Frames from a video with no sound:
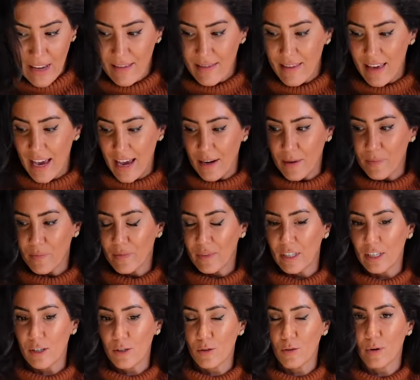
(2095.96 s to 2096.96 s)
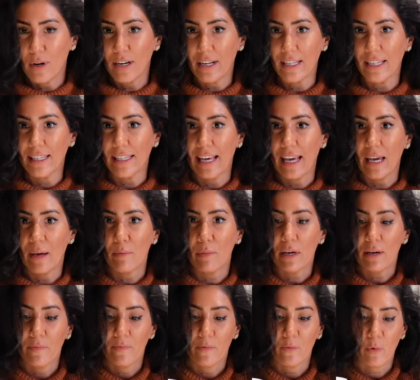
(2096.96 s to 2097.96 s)
Then these two are the same
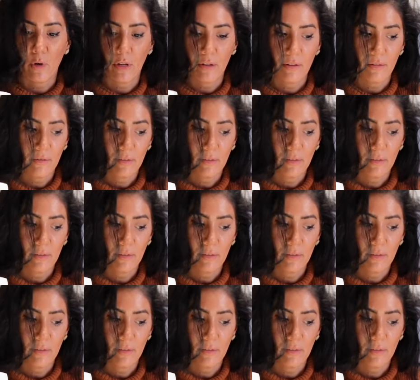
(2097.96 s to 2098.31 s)
well,